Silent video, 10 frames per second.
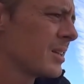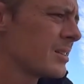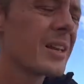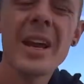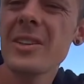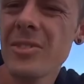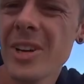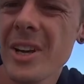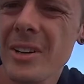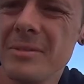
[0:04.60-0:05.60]
today's
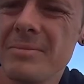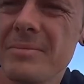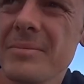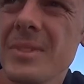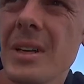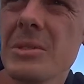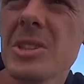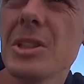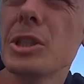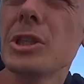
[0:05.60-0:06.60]
video, I'm just
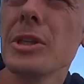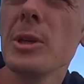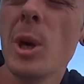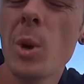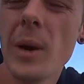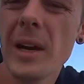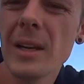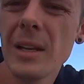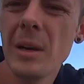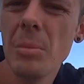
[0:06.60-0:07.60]
going to show you a quick
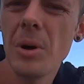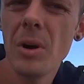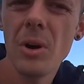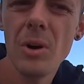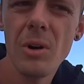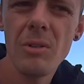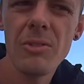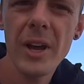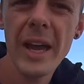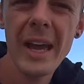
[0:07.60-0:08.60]
clip of
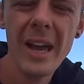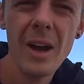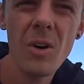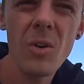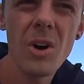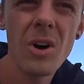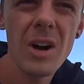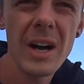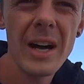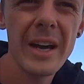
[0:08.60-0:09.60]
how
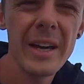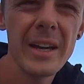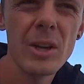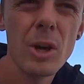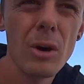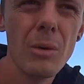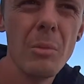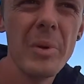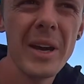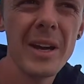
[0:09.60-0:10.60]
I go
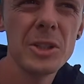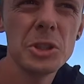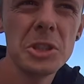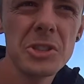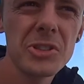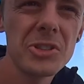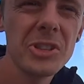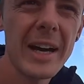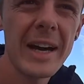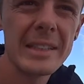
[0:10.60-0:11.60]
about just
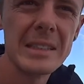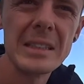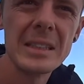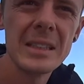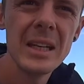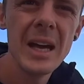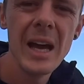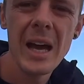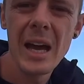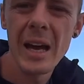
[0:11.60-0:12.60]
starting
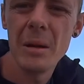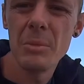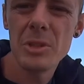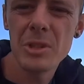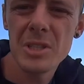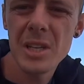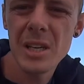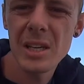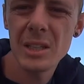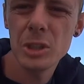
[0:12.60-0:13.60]
to
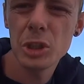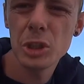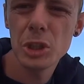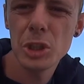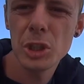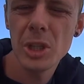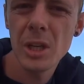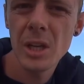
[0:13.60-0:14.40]
teach